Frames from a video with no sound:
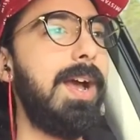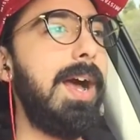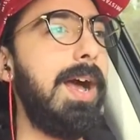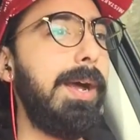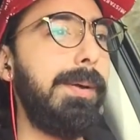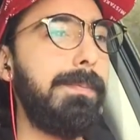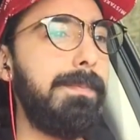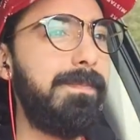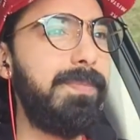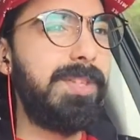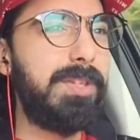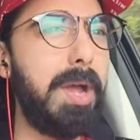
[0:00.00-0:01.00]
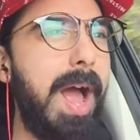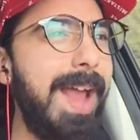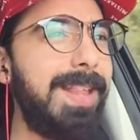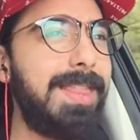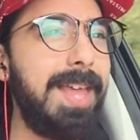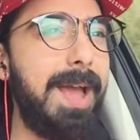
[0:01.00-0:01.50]
Um, so
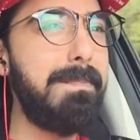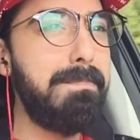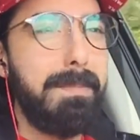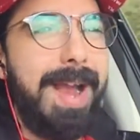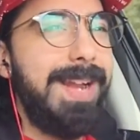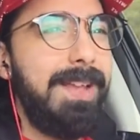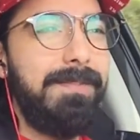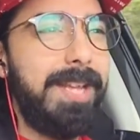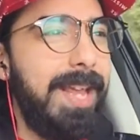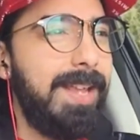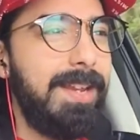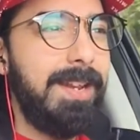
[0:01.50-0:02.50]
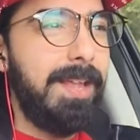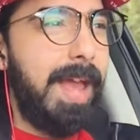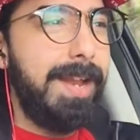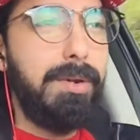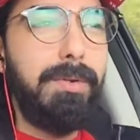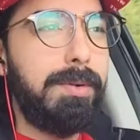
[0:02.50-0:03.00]
I I might have taken
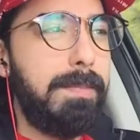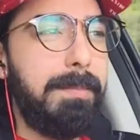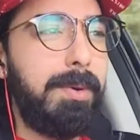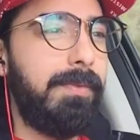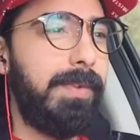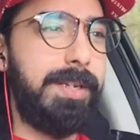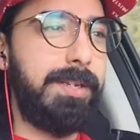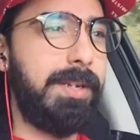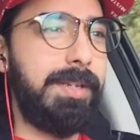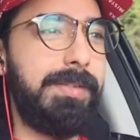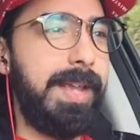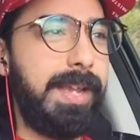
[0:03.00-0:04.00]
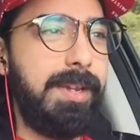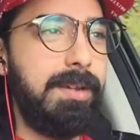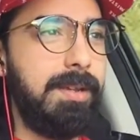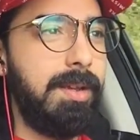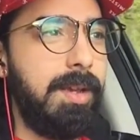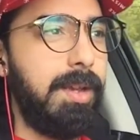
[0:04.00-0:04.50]
another I don't remember if I took a
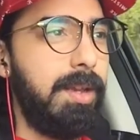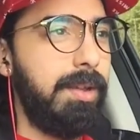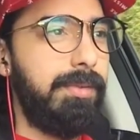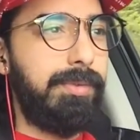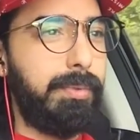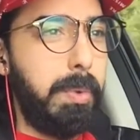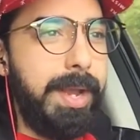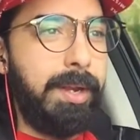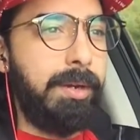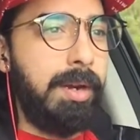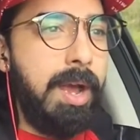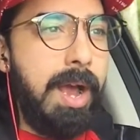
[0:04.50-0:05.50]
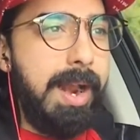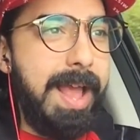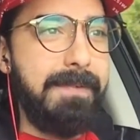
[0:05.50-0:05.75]
second swig or not.